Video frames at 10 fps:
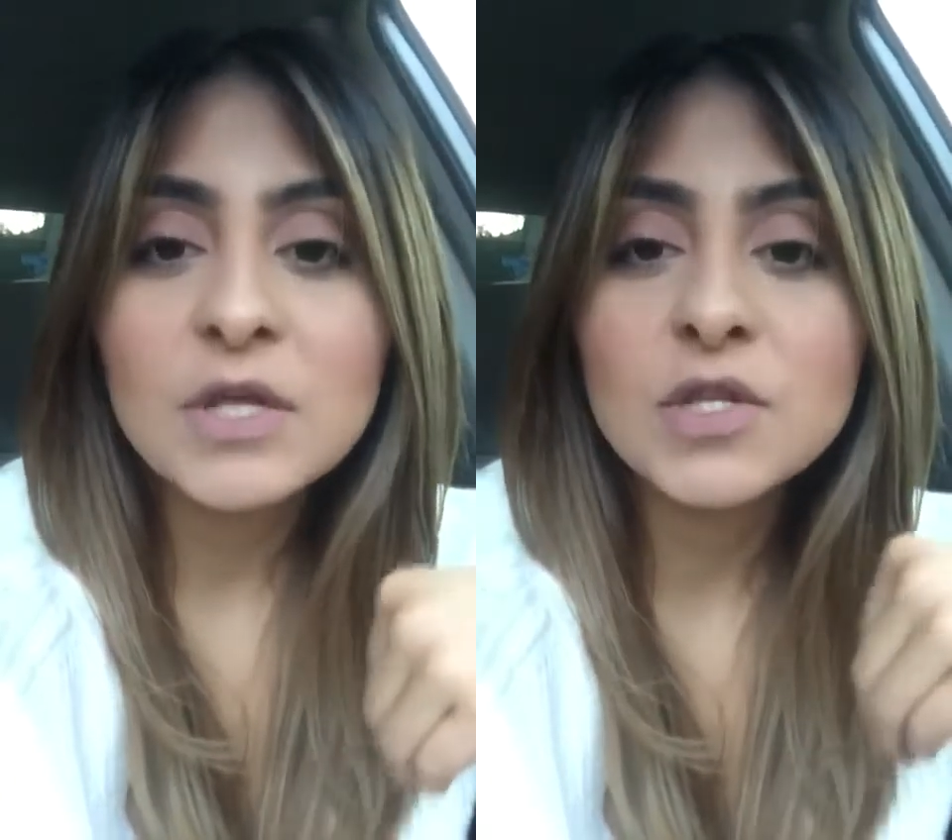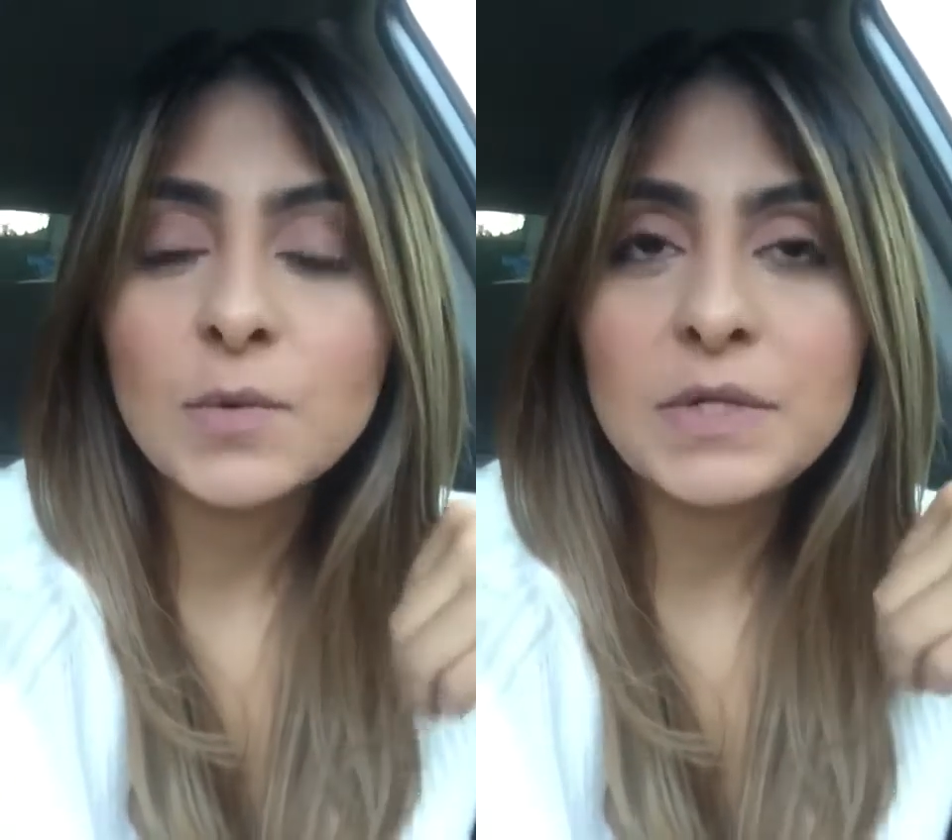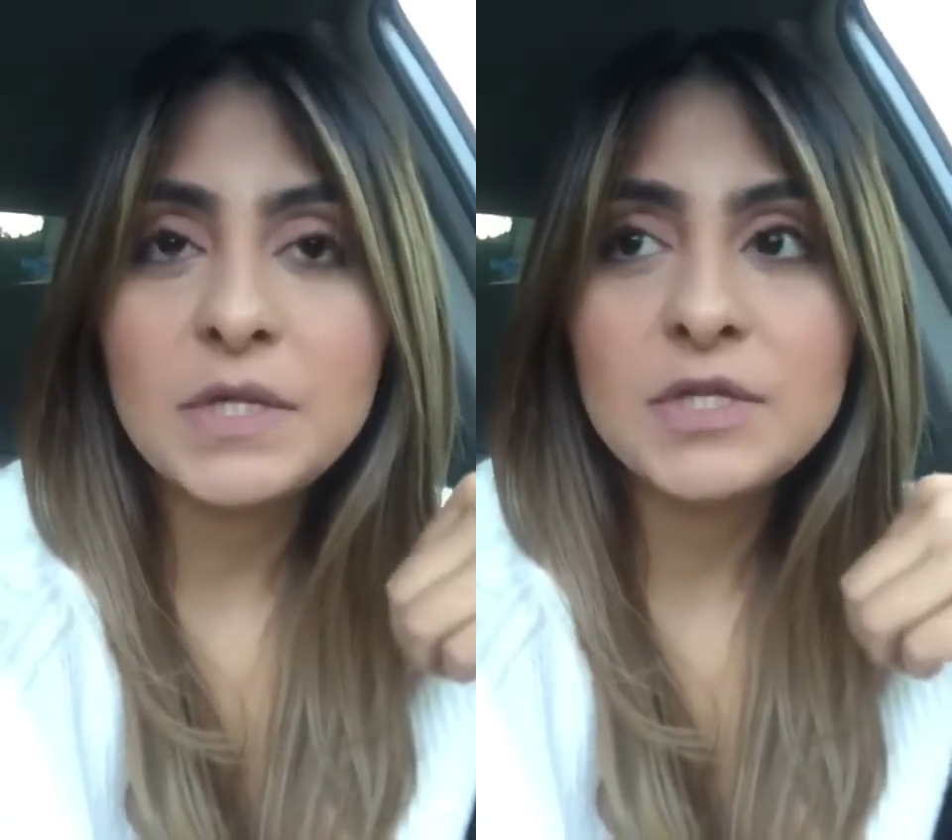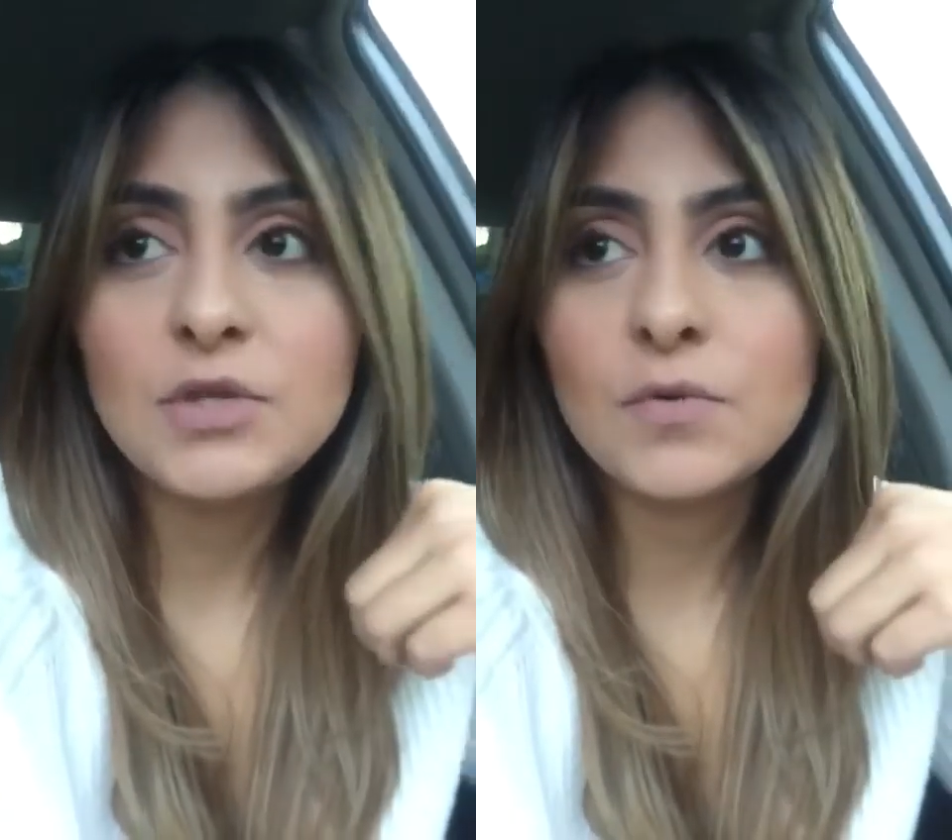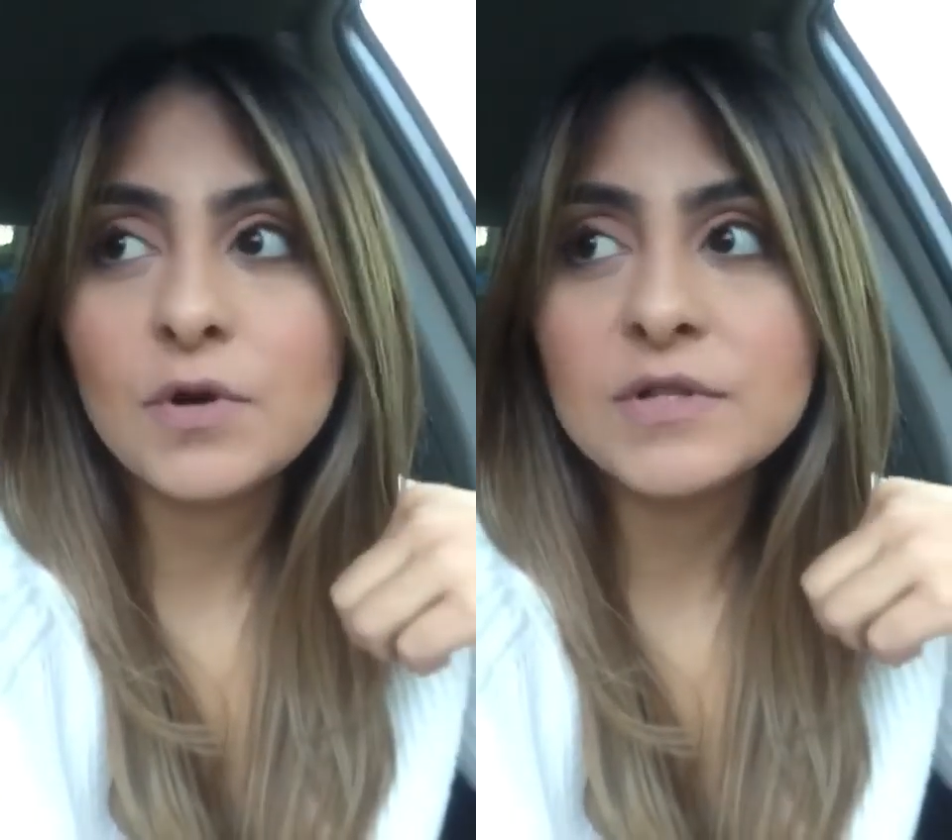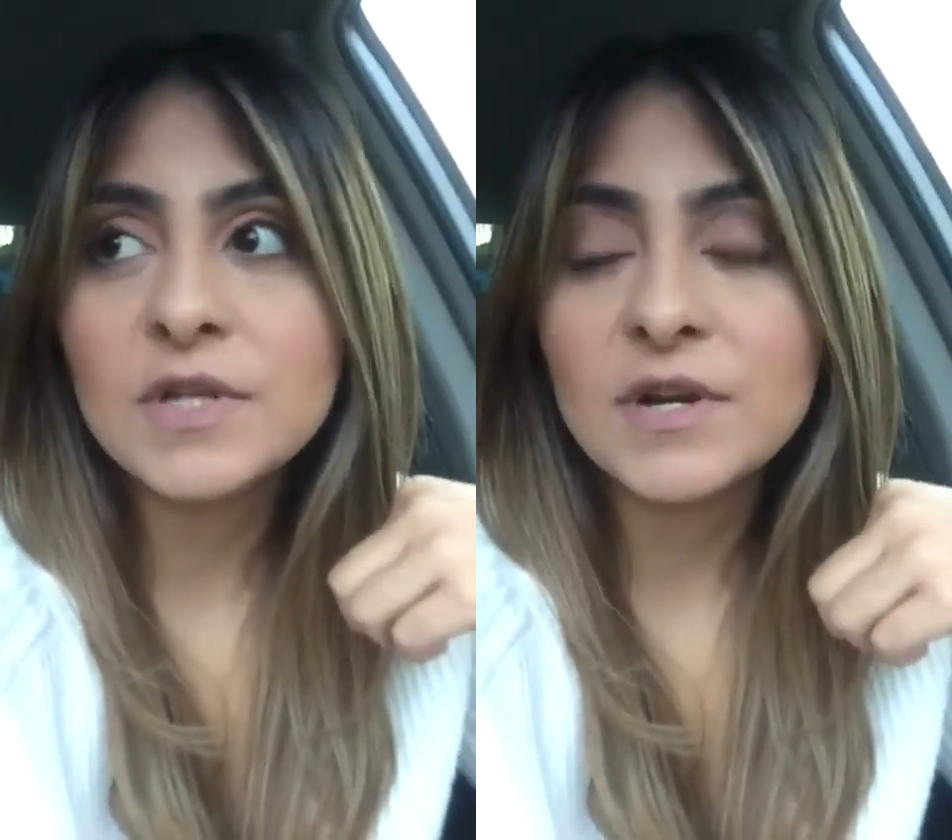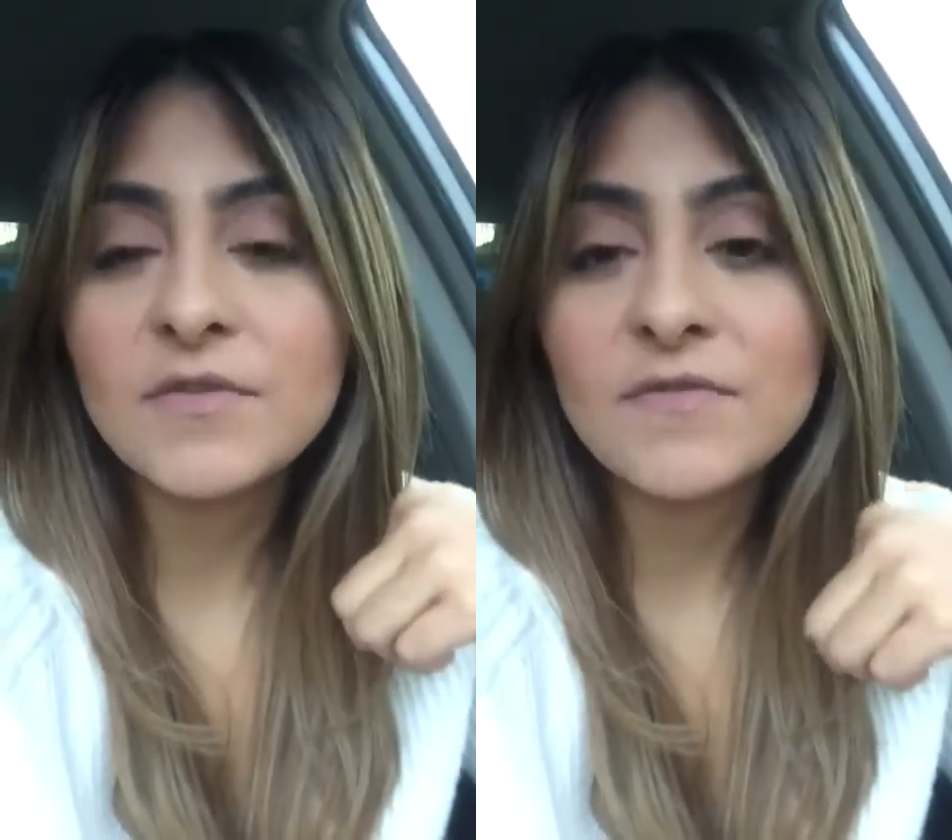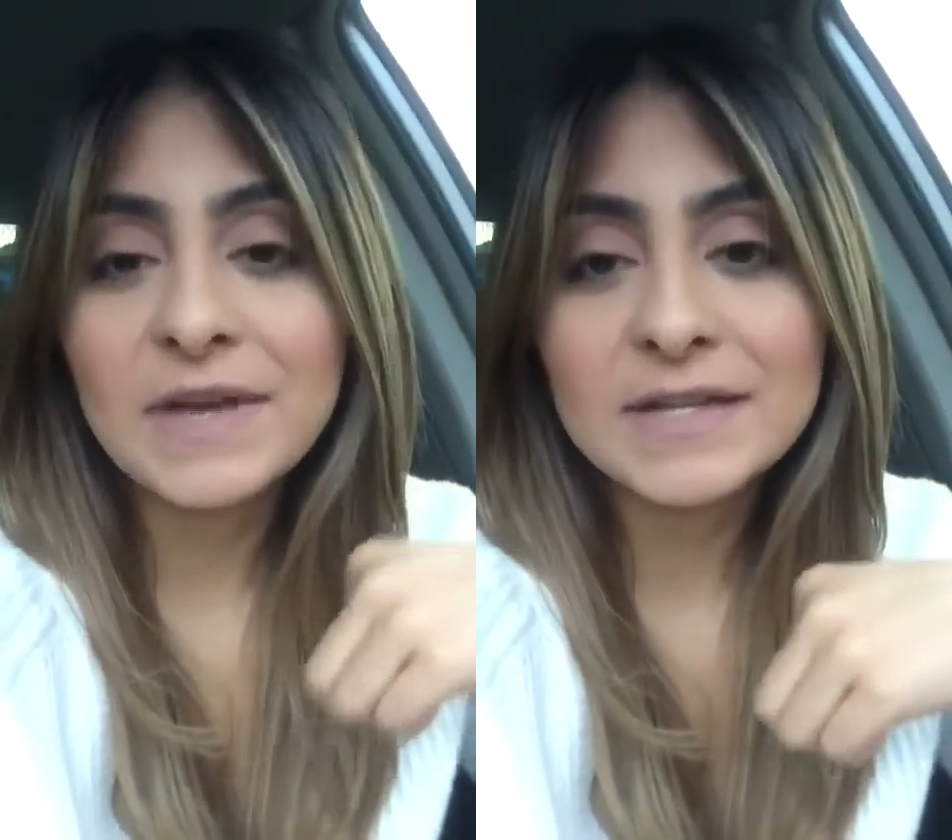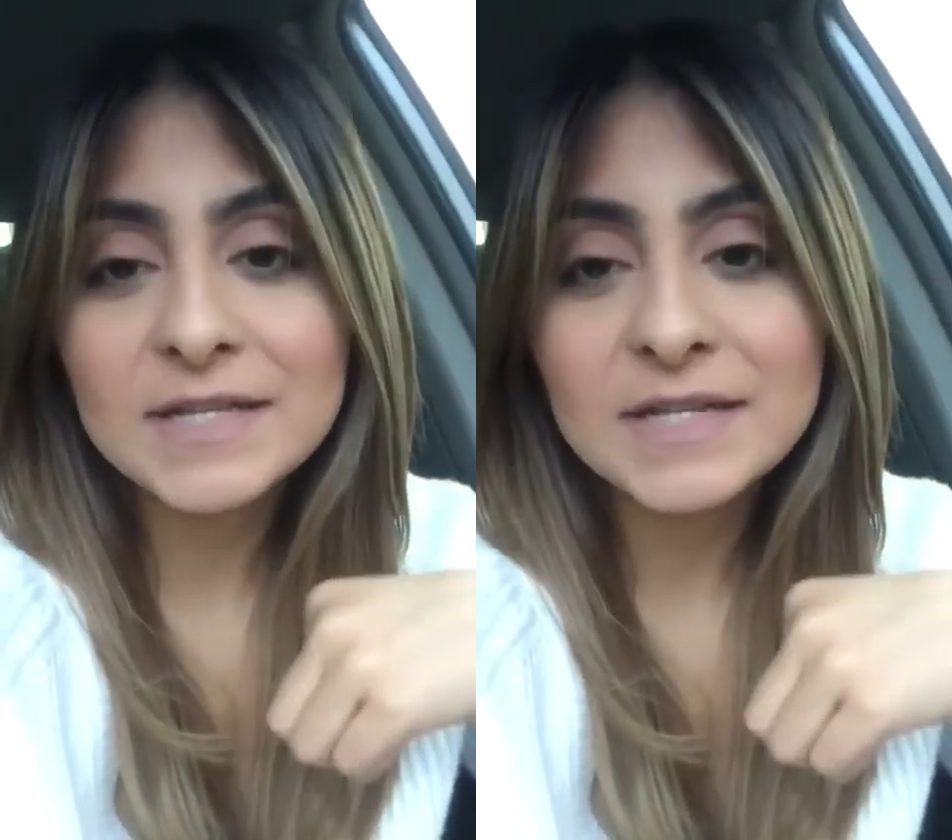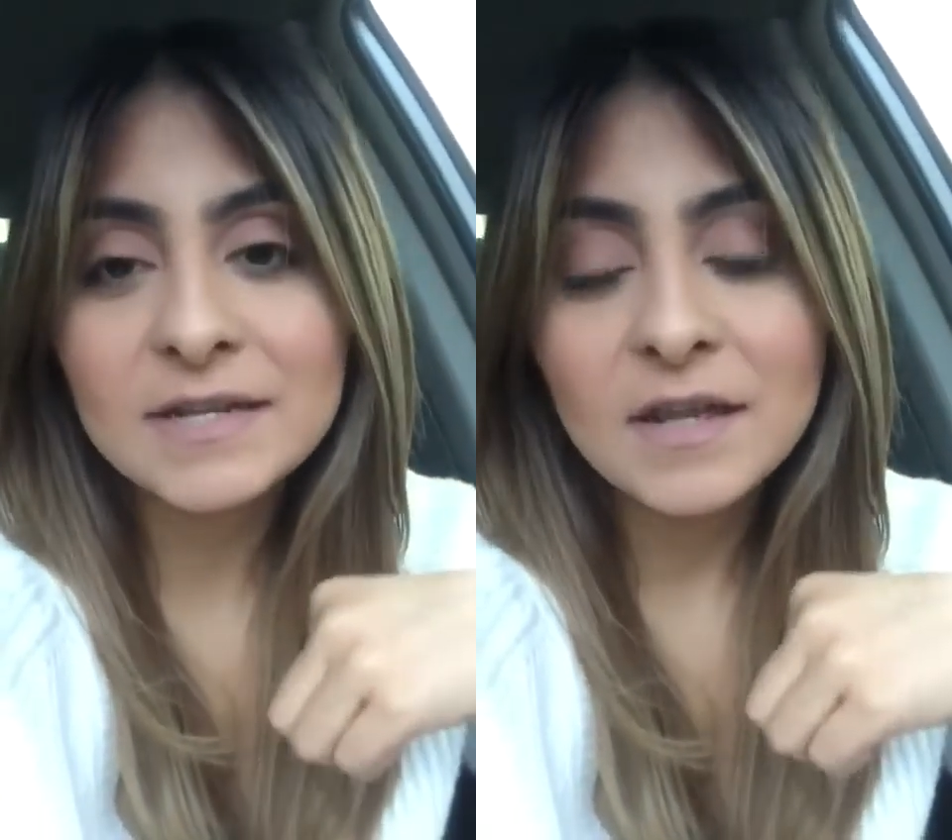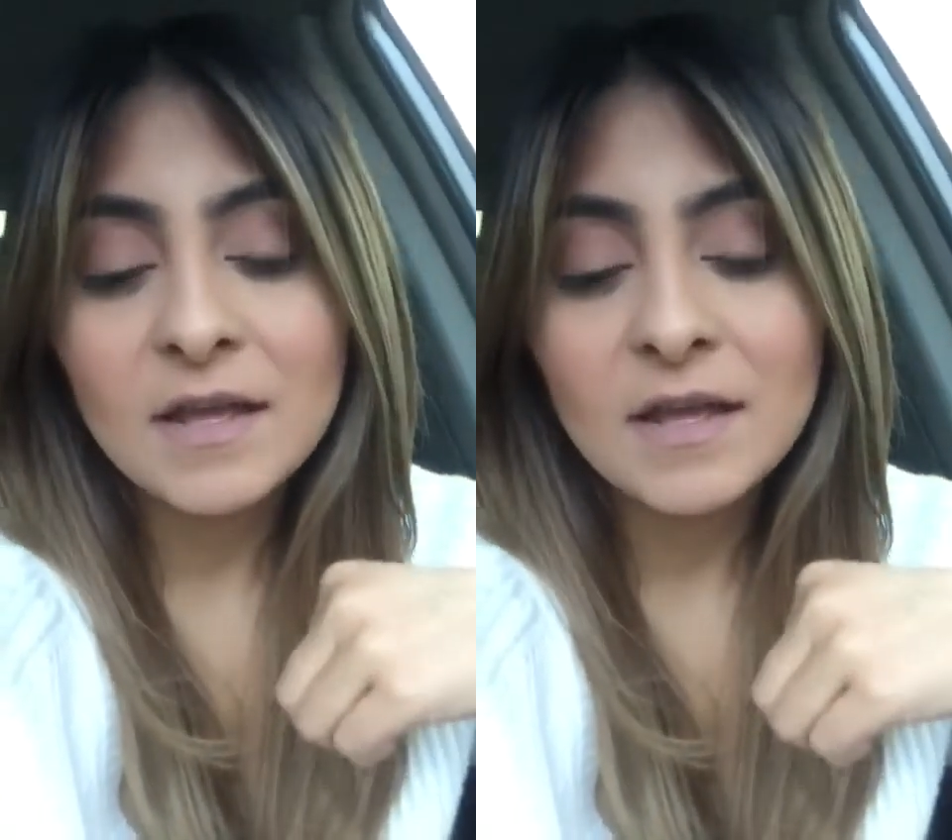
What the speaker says: So when these neurons are affected,